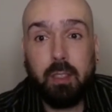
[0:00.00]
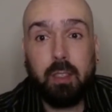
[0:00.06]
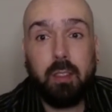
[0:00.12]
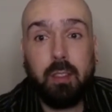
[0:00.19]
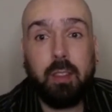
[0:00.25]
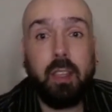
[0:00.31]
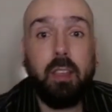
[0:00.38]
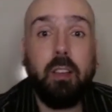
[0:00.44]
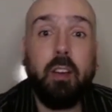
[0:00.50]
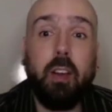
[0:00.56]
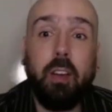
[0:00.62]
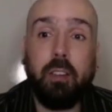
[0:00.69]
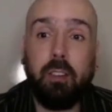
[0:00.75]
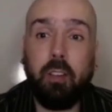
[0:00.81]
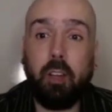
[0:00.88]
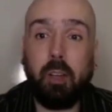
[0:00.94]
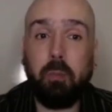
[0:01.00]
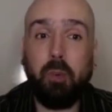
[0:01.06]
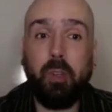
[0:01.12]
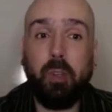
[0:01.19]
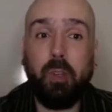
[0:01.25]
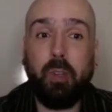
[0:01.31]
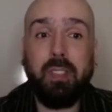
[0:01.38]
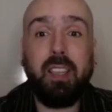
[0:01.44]
Thank God, God
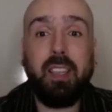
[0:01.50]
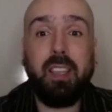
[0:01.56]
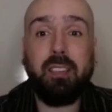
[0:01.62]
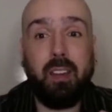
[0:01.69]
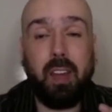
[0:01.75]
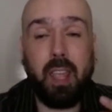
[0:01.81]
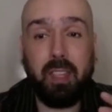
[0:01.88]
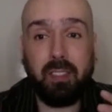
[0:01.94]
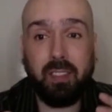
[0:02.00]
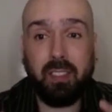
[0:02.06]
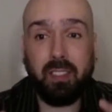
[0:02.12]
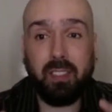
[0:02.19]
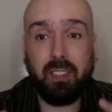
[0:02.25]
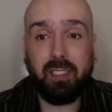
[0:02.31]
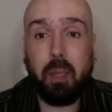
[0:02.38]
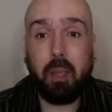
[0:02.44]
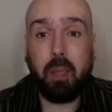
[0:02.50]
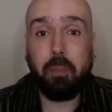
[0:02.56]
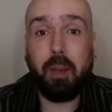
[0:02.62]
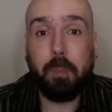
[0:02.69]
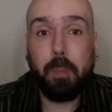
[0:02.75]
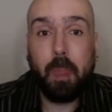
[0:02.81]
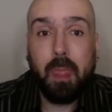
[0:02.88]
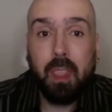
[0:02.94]
appointed Esther, and Esther stepped
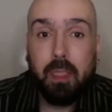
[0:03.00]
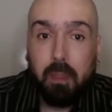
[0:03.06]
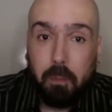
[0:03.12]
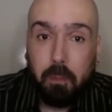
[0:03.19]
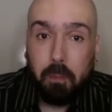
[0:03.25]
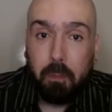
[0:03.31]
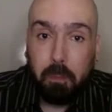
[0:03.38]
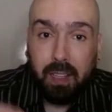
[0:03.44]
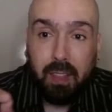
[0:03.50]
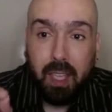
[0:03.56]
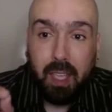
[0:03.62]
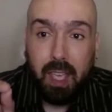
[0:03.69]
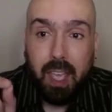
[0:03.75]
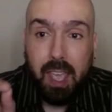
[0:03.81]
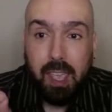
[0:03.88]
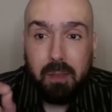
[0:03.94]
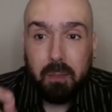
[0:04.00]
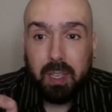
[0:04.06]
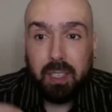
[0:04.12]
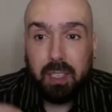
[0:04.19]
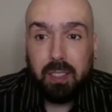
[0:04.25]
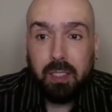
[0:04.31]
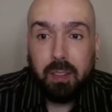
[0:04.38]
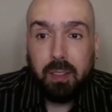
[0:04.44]
up. But
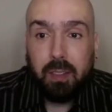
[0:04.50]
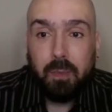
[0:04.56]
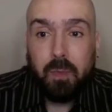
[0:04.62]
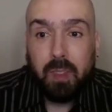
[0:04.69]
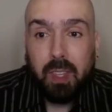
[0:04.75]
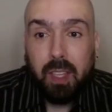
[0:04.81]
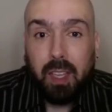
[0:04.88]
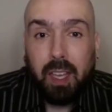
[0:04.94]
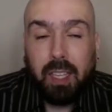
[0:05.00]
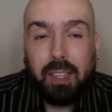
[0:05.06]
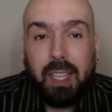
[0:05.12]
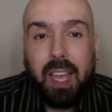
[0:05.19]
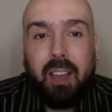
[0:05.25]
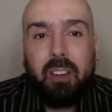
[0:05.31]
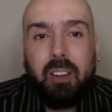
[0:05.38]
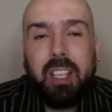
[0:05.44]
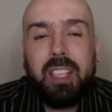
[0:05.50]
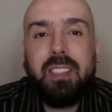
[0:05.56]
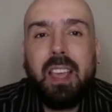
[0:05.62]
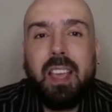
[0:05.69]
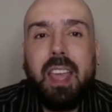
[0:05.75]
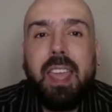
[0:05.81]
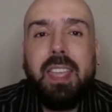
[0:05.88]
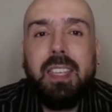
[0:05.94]
Haman allowed
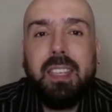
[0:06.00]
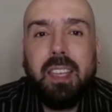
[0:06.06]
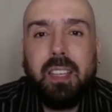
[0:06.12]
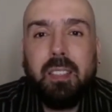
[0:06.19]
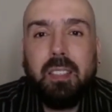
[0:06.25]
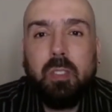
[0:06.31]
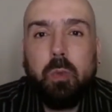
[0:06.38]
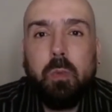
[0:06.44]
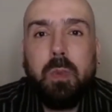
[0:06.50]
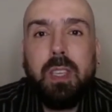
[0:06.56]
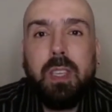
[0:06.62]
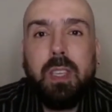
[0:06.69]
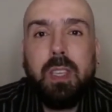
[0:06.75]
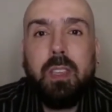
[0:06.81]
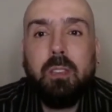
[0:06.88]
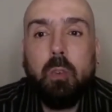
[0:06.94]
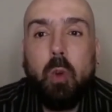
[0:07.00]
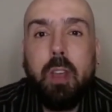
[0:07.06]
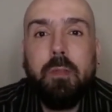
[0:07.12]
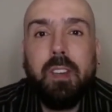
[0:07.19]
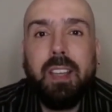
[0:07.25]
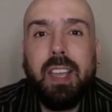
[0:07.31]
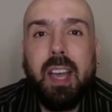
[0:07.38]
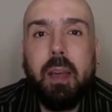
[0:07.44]
his anger to
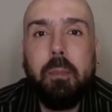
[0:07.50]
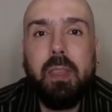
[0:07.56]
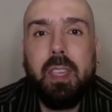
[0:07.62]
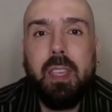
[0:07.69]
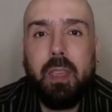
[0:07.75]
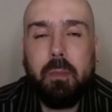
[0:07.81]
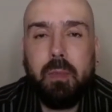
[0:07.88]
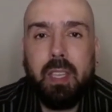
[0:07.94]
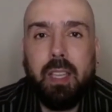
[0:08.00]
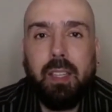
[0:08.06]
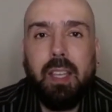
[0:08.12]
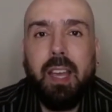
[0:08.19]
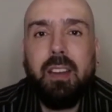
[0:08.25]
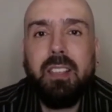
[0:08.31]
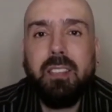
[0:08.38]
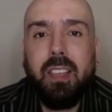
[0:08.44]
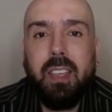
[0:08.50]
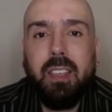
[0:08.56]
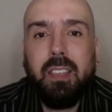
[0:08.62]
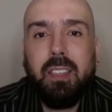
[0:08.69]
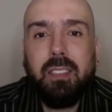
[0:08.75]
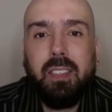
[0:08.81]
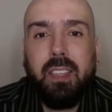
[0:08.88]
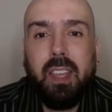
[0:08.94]
overcome him. He allowed his
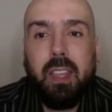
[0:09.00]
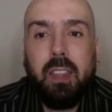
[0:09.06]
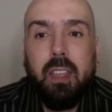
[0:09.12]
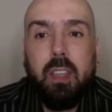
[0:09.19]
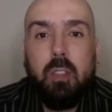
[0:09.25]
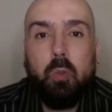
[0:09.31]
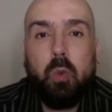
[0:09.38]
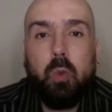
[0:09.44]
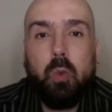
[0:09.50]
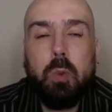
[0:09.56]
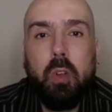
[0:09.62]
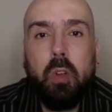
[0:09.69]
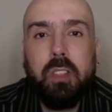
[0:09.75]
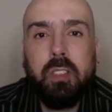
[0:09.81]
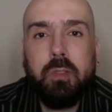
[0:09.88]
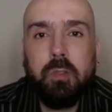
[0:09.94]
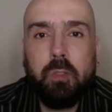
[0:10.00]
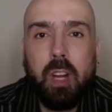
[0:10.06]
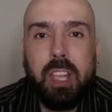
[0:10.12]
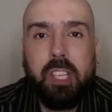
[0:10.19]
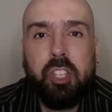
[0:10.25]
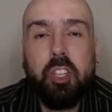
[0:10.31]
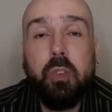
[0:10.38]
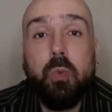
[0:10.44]
anger to get to a point of
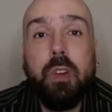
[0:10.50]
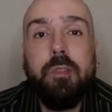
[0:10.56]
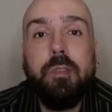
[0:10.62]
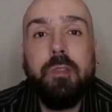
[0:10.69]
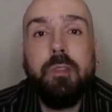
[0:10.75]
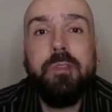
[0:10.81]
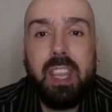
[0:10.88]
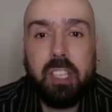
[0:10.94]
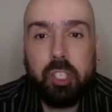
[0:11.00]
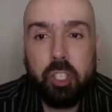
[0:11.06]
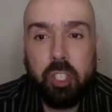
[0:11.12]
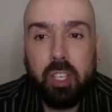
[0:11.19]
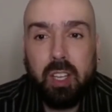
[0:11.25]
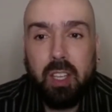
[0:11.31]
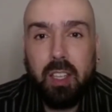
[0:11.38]
rage and revenge.